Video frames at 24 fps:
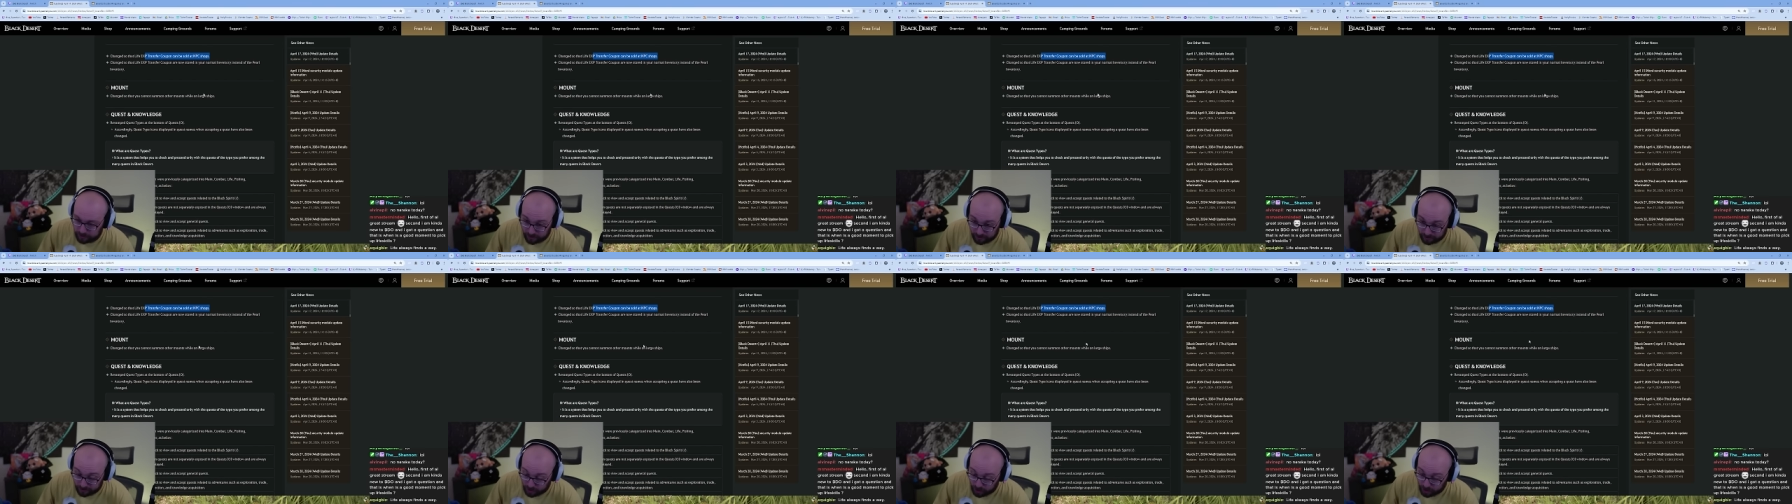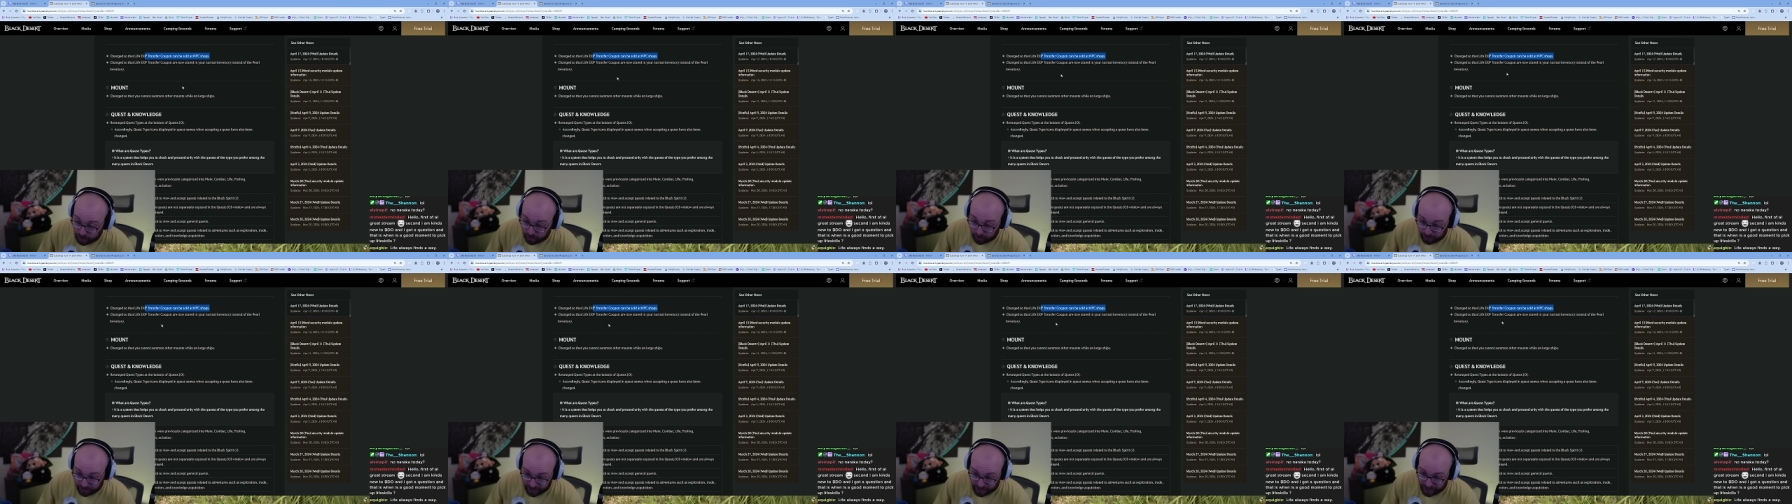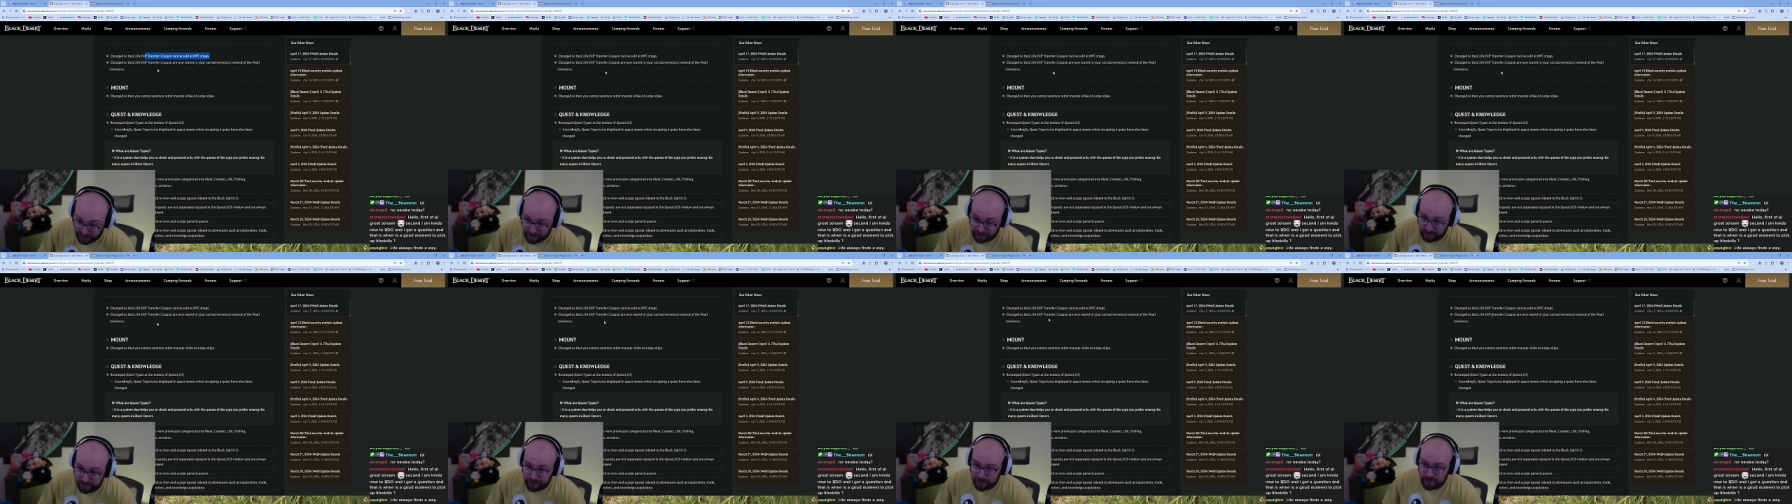
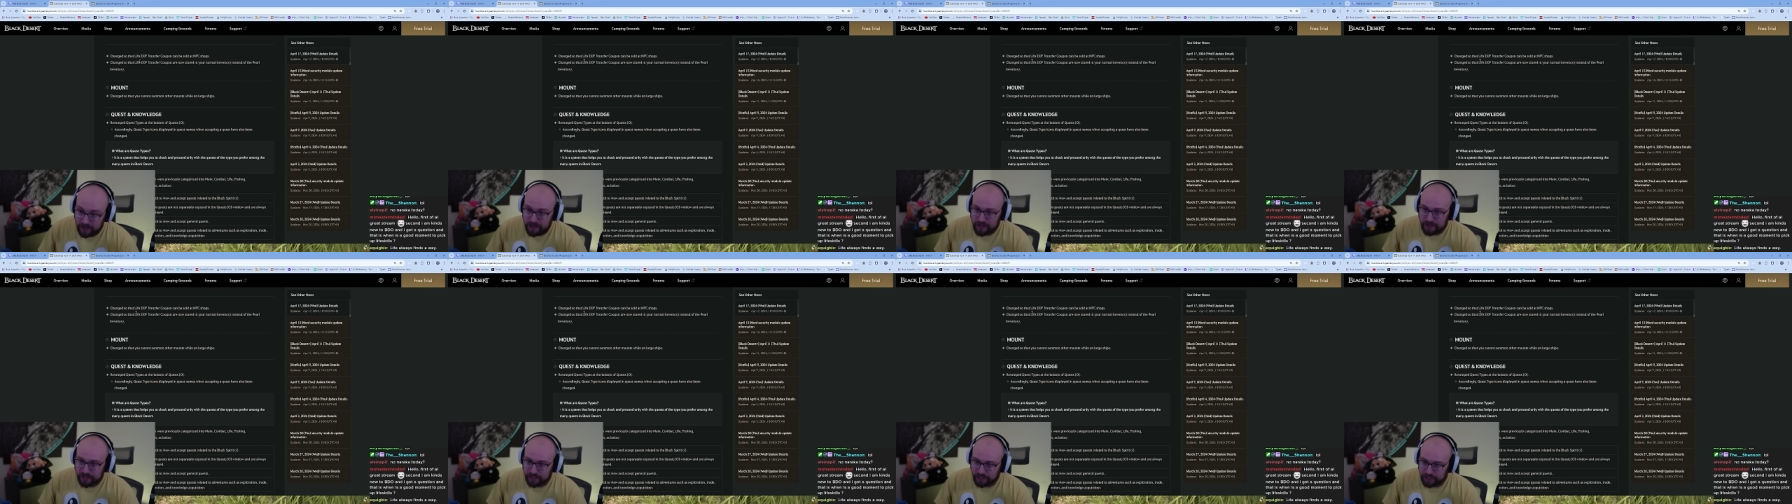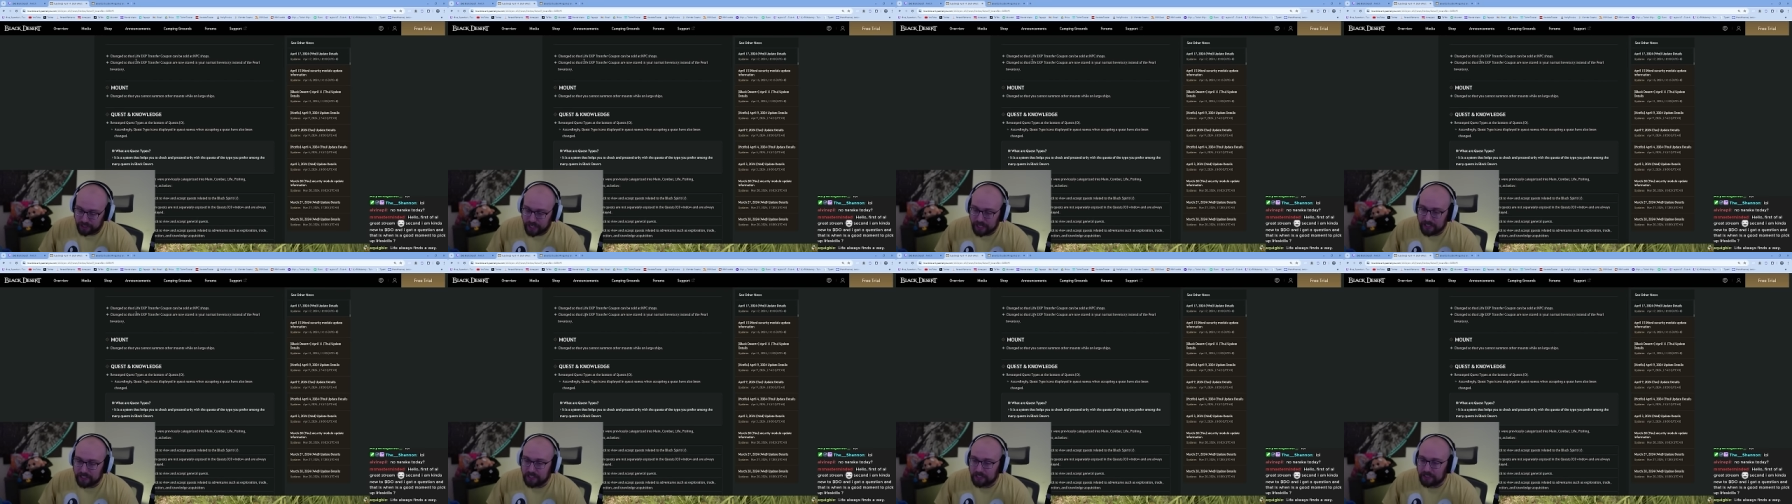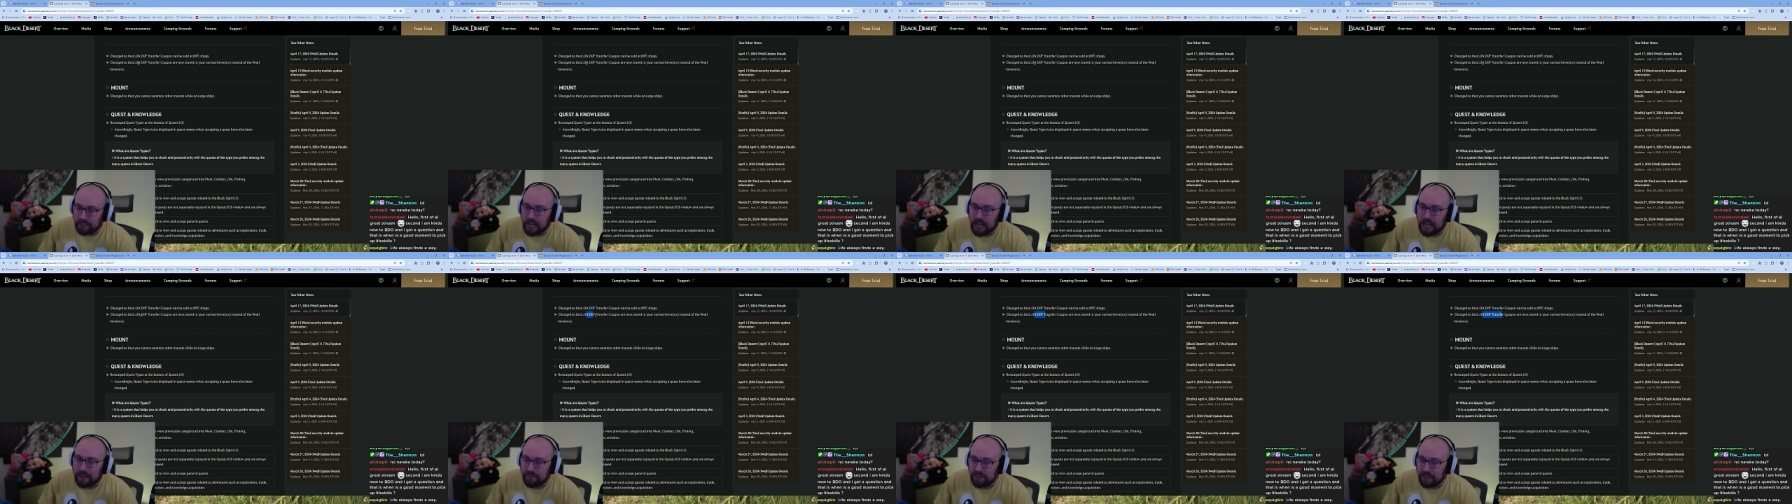Okay. Change the
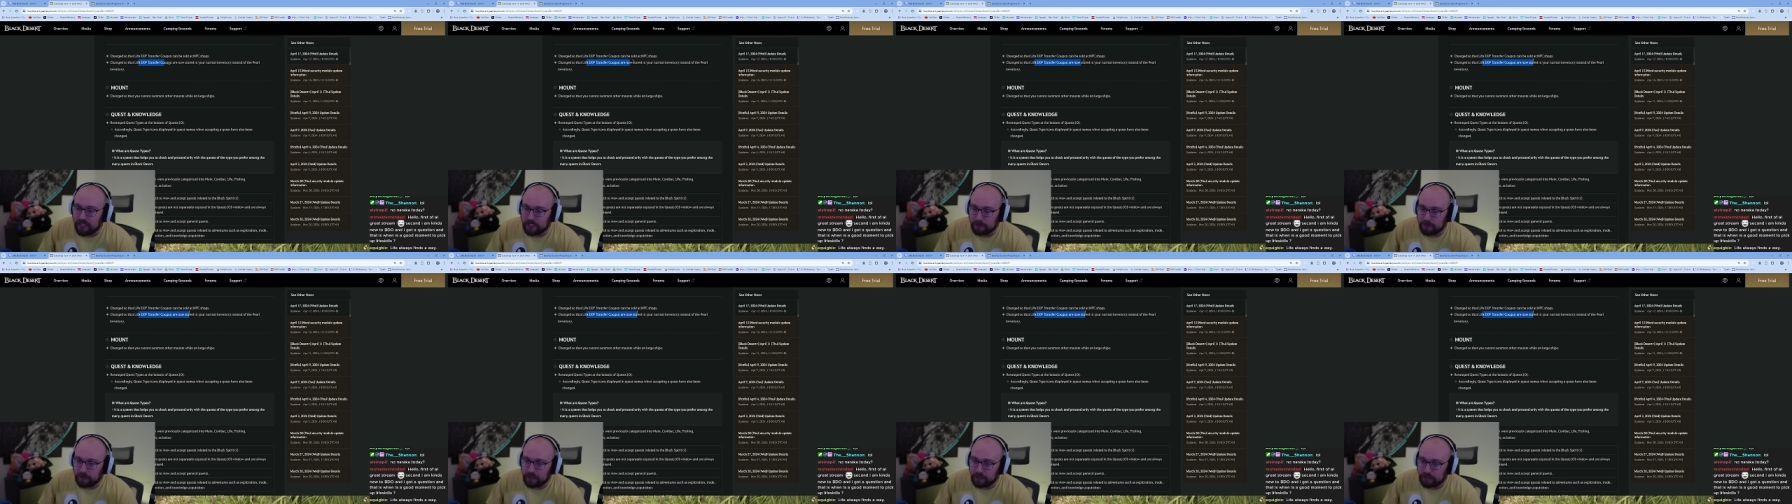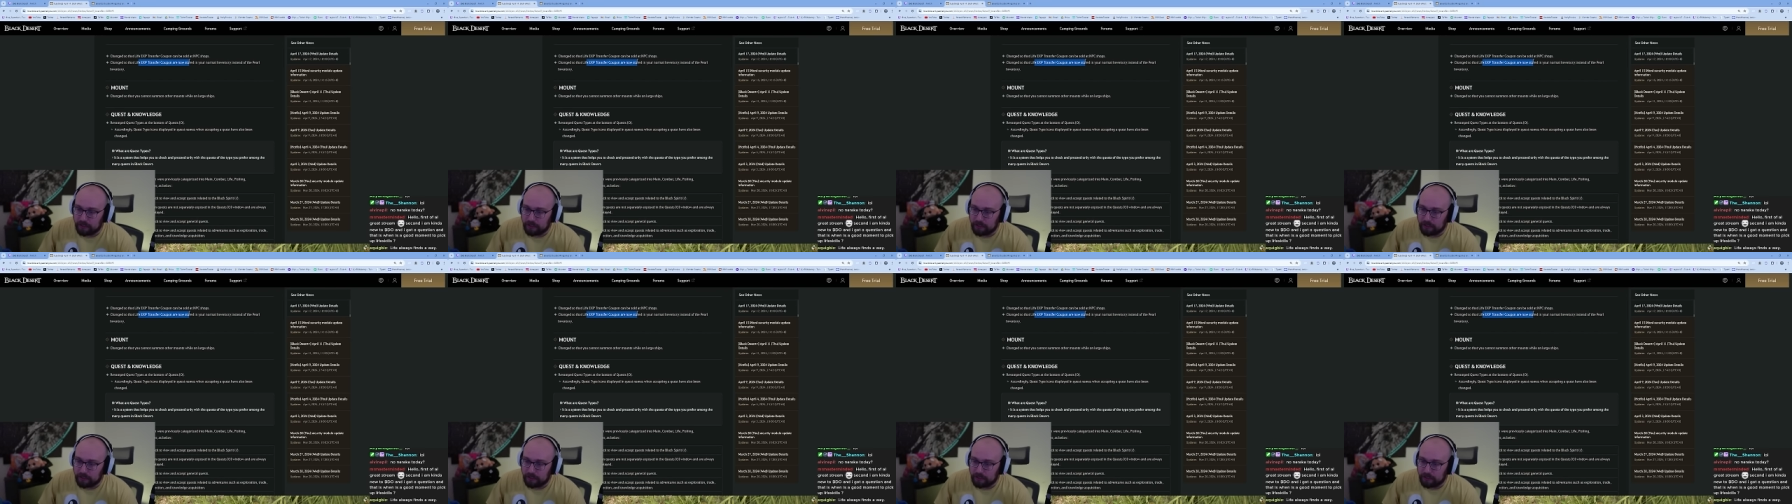Life E X P